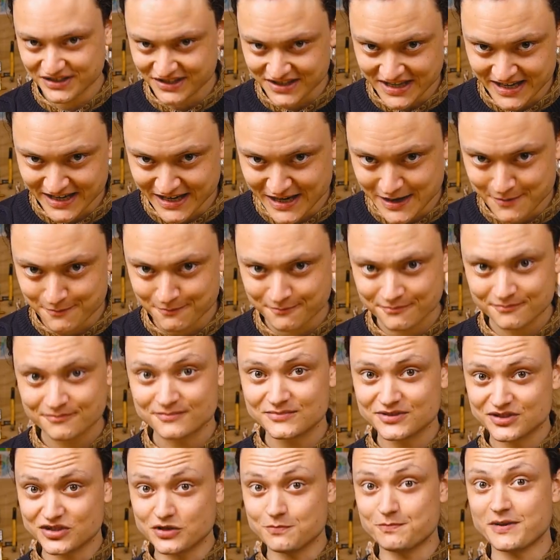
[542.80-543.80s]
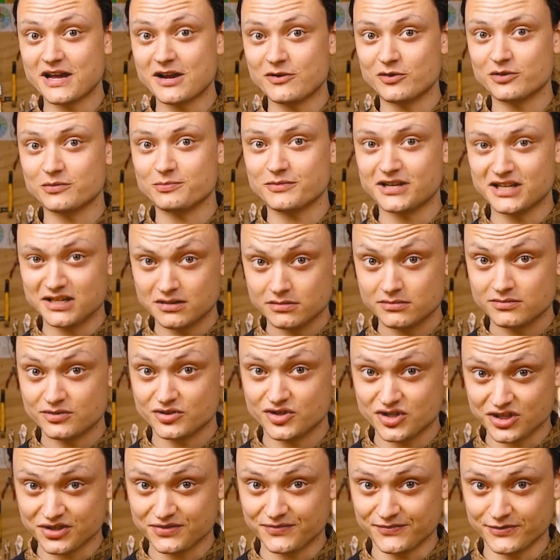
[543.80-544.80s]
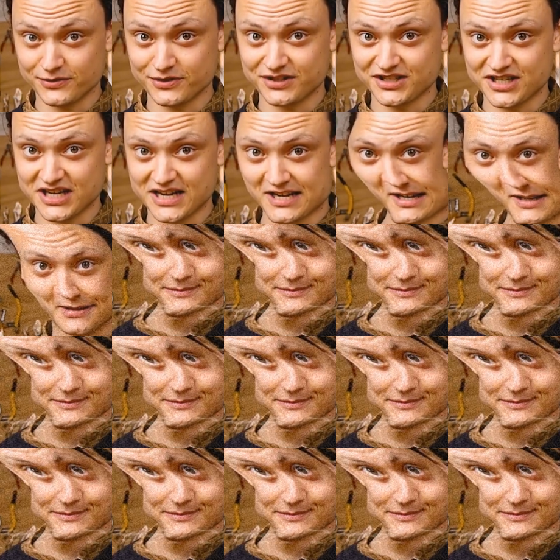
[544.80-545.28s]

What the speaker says: of setting up, so bear with me just for a sec.